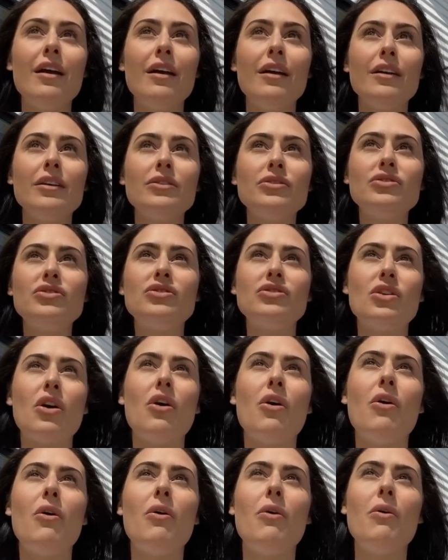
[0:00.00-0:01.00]

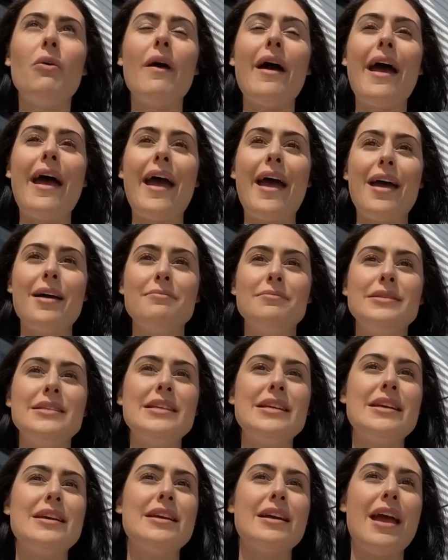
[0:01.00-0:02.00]
so
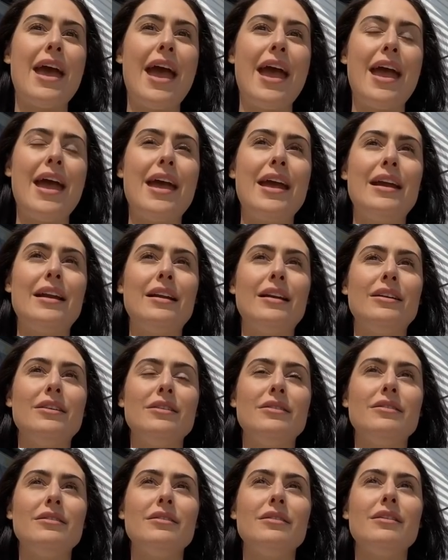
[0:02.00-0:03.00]
empty and
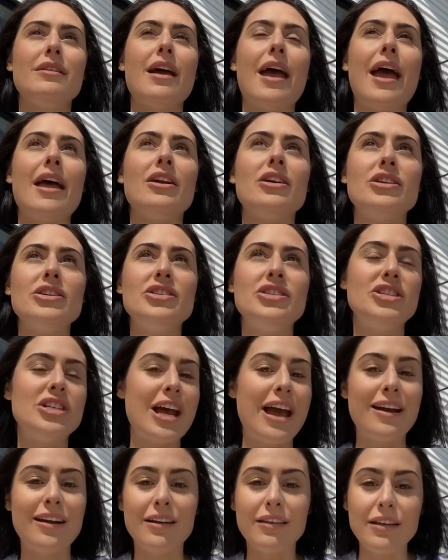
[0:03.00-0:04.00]

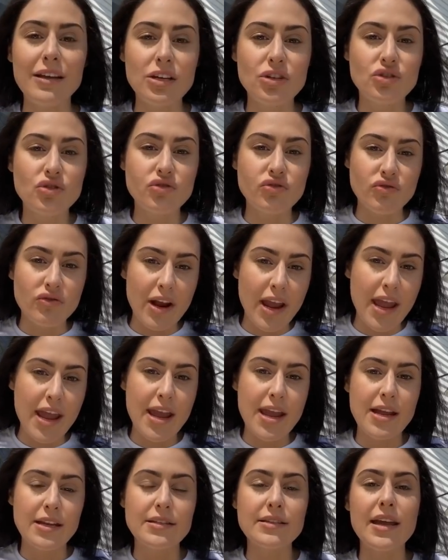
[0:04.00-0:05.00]
energetically
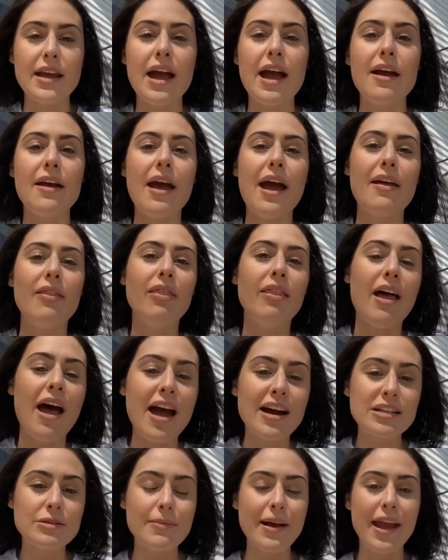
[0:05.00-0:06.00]
drained. Like, I had
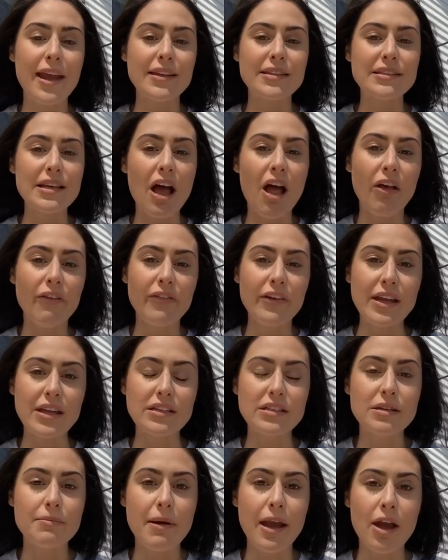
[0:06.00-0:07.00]
locked myself
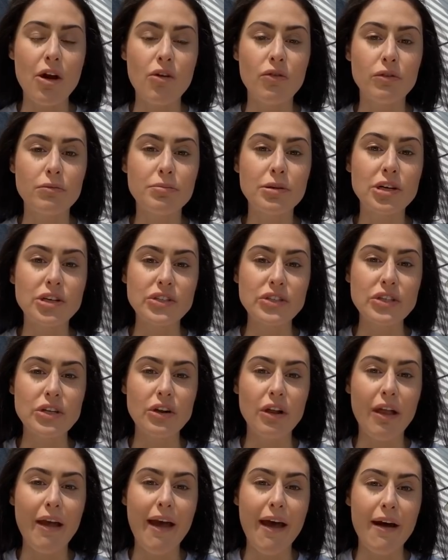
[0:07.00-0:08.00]
into my own
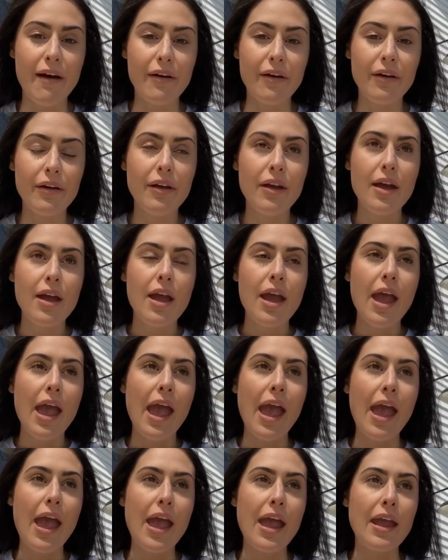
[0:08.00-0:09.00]
personal hell.
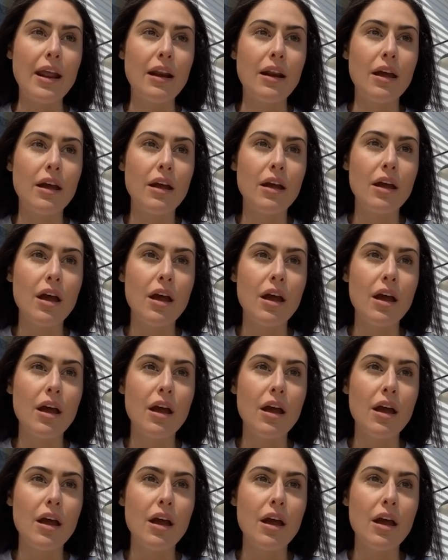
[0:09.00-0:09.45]
And